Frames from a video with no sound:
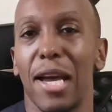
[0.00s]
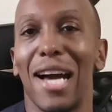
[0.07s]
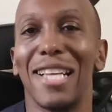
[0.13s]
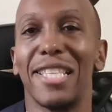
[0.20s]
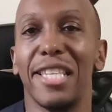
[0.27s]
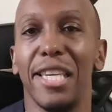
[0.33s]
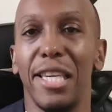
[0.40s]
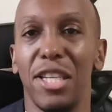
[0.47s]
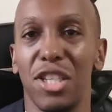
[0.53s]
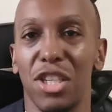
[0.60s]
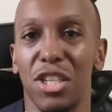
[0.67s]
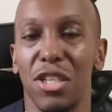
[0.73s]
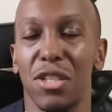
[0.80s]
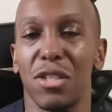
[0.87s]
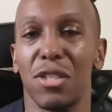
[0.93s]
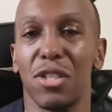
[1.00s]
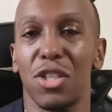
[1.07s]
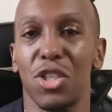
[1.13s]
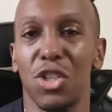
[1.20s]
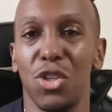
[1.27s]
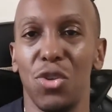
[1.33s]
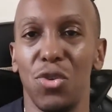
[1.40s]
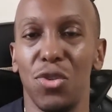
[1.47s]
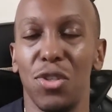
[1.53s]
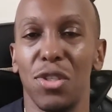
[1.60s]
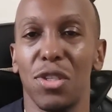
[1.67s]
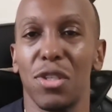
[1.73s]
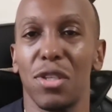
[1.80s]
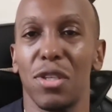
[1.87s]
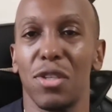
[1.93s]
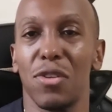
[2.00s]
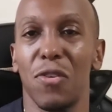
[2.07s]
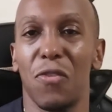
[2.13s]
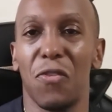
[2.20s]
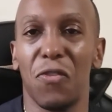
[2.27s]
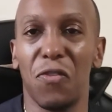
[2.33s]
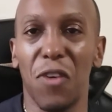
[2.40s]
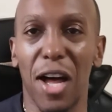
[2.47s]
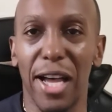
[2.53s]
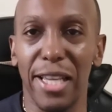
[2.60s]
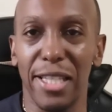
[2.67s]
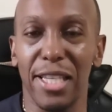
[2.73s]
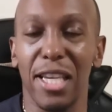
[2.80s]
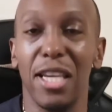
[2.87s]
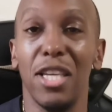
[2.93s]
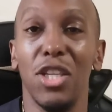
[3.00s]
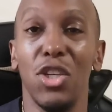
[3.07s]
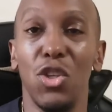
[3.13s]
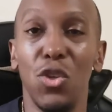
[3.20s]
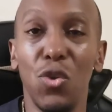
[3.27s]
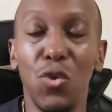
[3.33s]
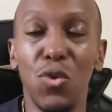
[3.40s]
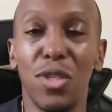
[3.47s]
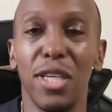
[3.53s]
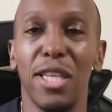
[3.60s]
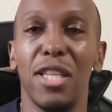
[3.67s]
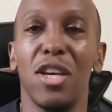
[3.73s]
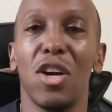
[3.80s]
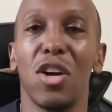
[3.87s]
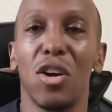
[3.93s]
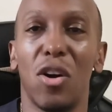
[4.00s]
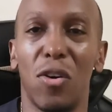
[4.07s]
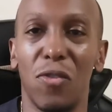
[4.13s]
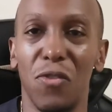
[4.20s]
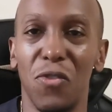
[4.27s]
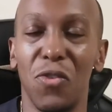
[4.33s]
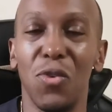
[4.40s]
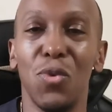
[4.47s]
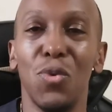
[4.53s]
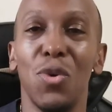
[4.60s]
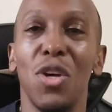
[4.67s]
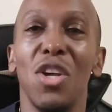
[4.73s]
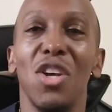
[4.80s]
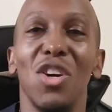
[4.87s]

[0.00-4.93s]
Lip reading: I teach the students to fight using Kung Fu